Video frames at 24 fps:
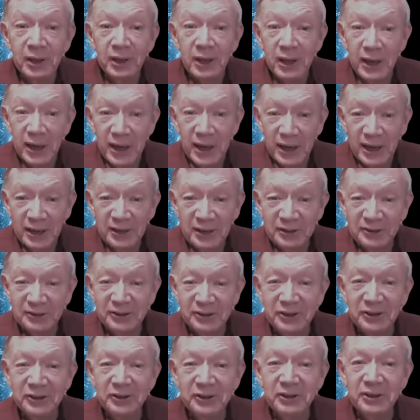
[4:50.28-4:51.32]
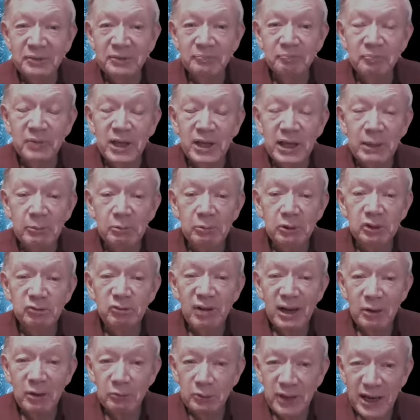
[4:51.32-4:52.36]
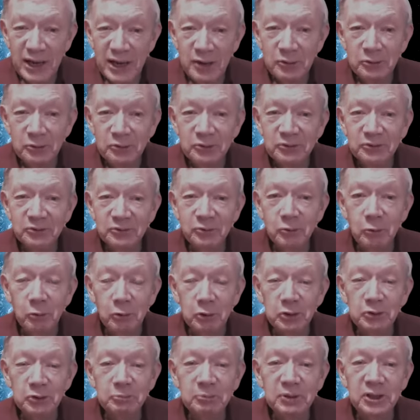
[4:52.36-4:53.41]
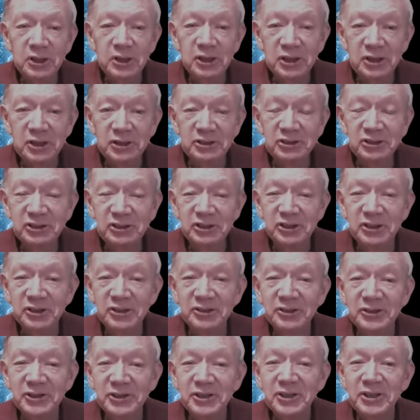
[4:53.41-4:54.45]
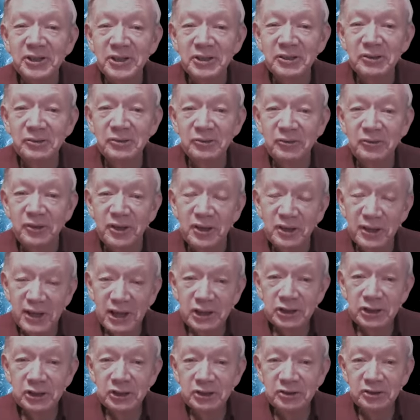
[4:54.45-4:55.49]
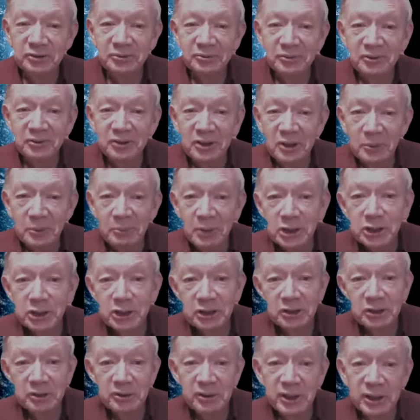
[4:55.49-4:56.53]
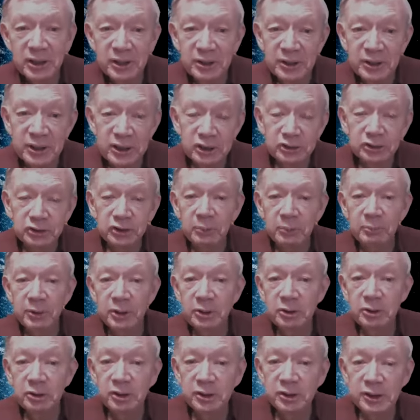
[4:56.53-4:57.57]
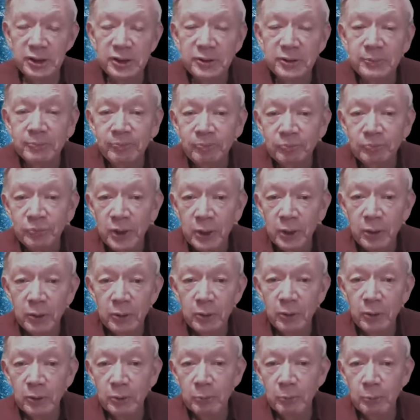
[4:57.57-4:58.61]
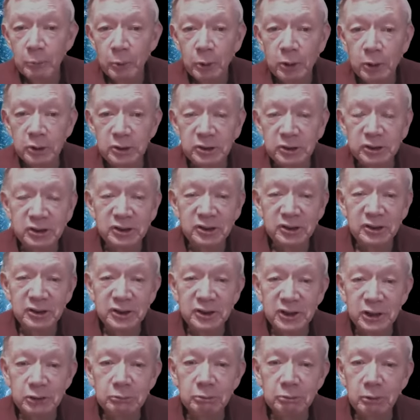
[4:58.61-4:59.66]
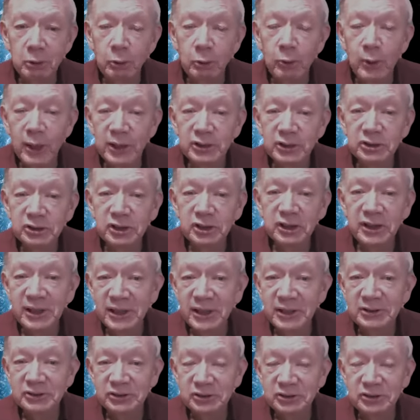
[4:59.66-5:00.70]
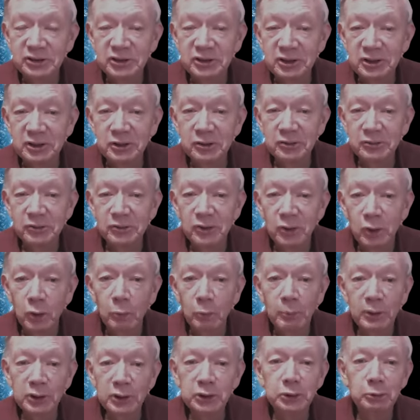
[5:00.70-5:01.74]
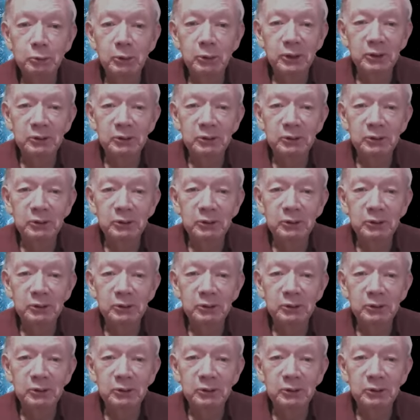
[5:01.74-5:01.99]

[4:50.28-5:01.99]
And he was found out, of course, because the election commission in his community put his request against the obituary